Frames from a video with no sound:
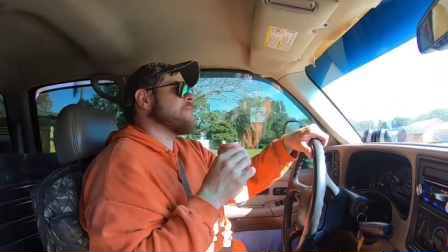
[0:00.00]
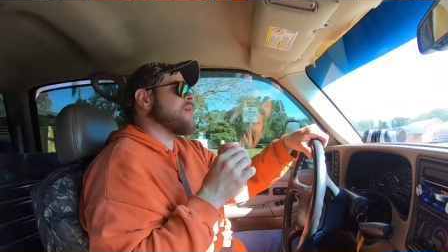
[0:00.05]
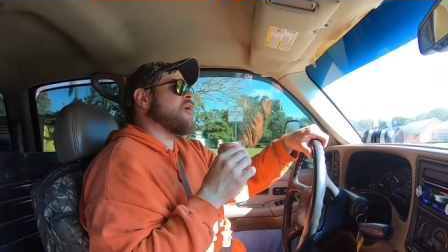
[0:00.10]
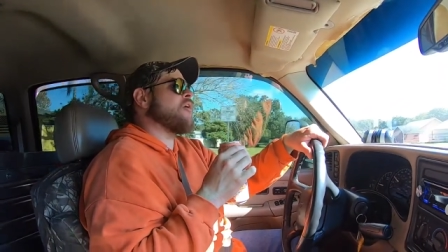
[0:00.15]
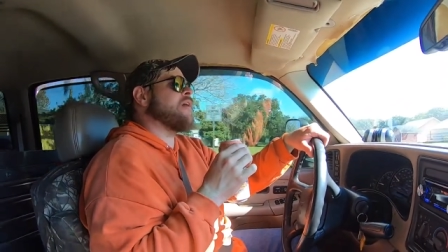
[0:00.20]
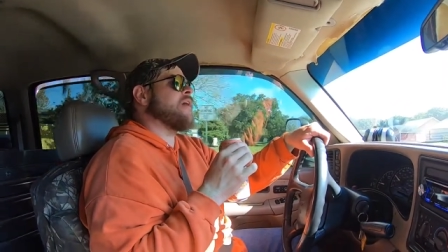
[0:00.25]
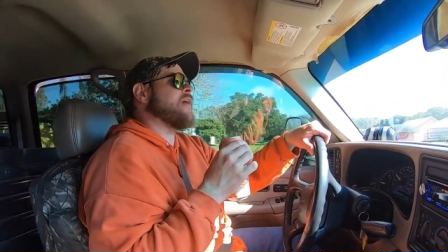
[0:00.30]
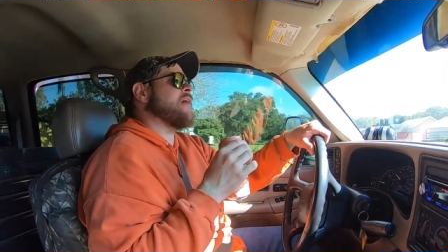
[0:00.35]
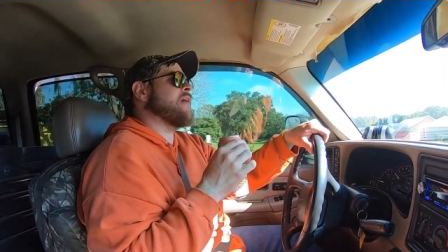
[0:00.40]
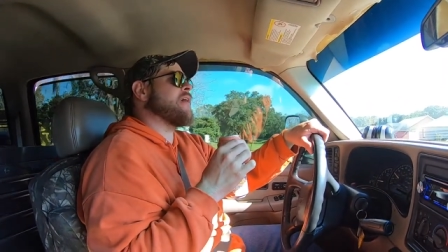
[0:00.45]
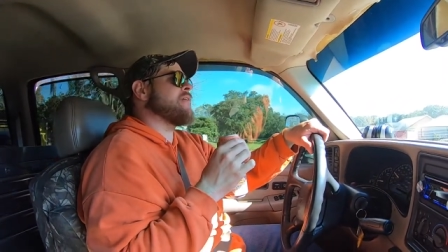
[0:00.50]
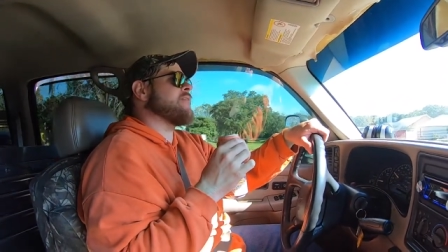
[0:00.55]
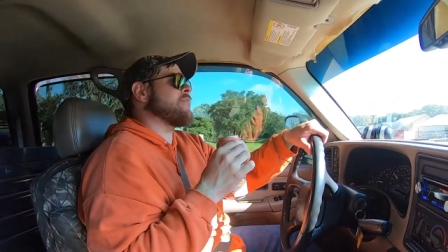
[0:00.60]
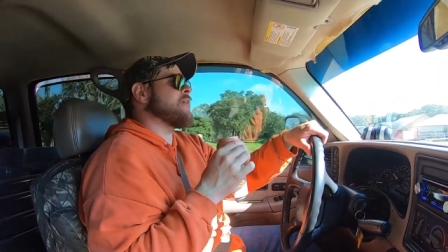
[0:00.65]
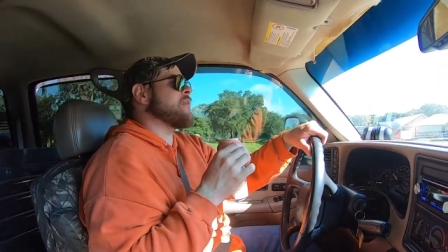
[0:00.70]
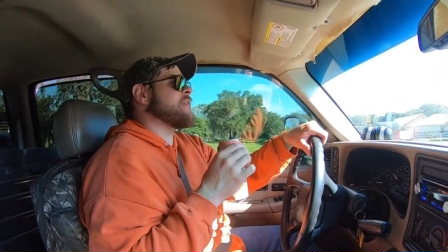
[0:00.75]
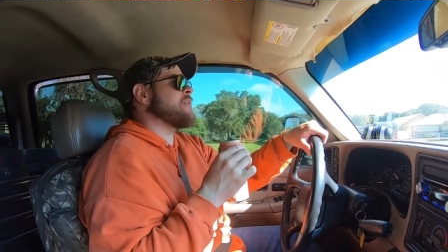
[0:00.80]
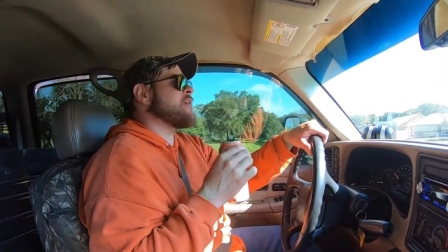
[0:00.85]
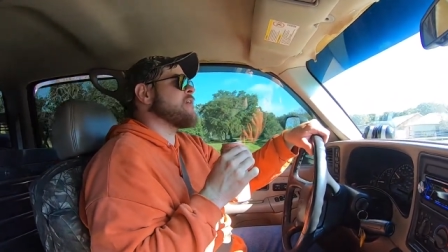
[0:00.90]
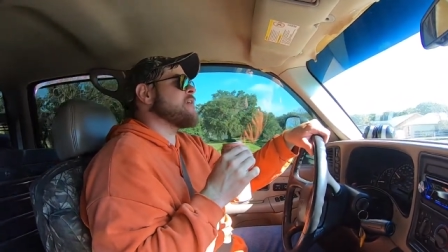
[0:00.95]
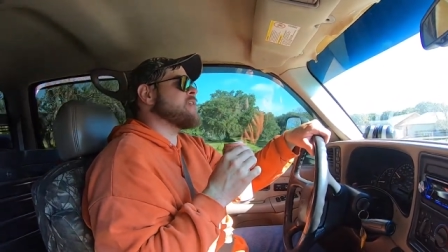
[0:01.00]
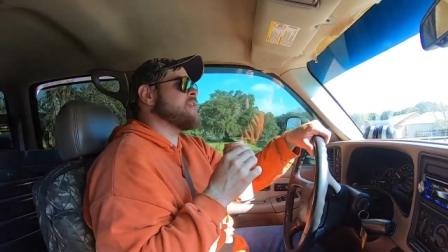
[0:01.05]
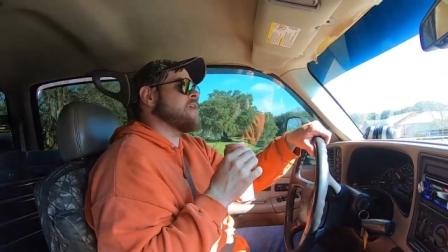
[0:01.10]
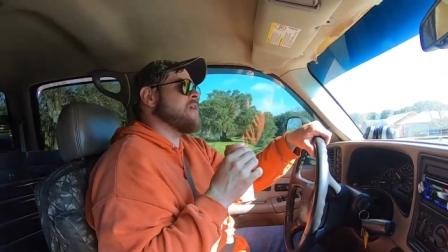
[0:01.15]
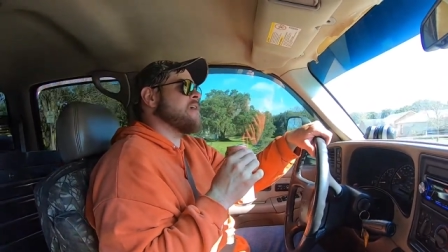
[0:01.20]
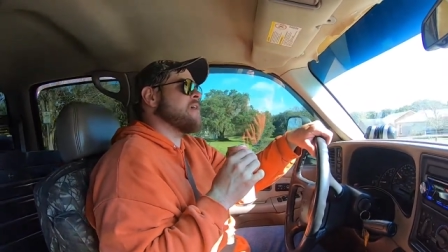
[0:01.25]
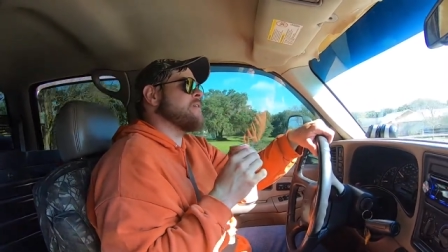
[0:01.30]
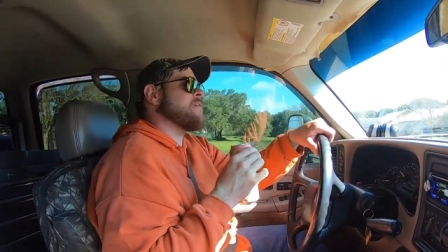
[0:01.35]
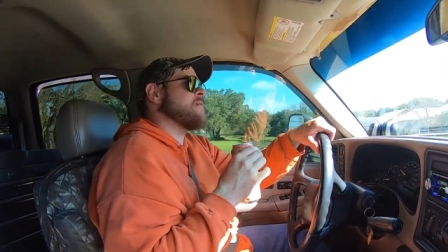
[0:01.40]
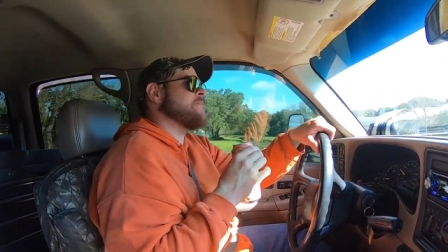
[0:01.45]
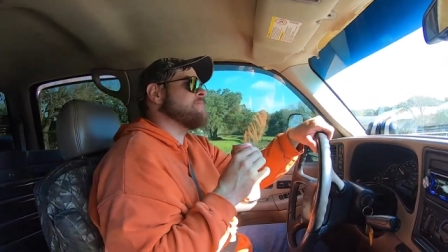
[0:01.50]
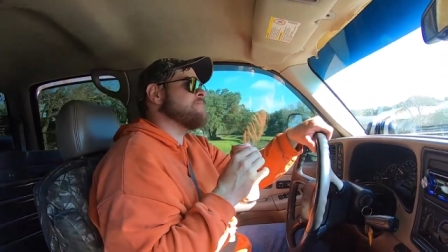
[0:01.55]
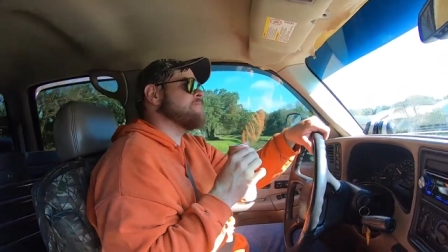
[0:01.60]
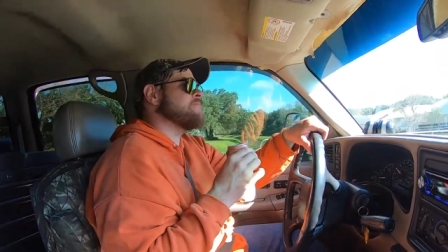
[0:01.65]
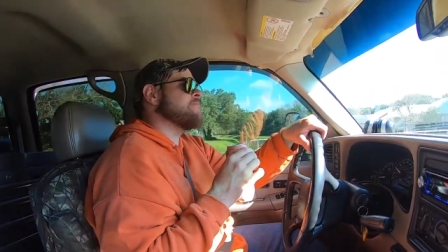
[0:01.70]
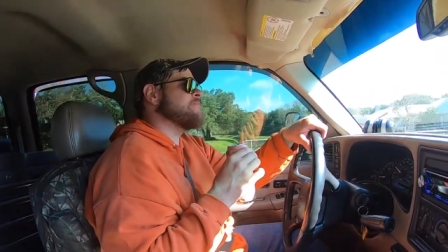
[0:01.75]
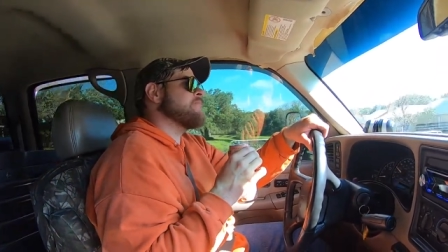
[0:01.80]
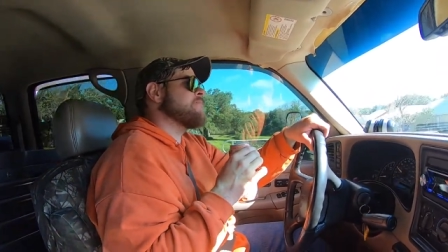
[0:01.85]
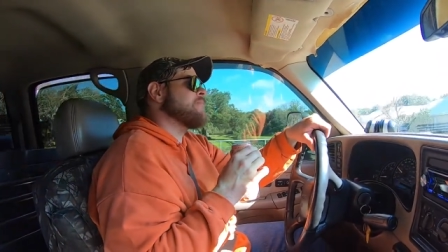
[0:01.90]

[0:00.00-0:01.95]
oh, very yeah, good. Right there at the end. Yeah.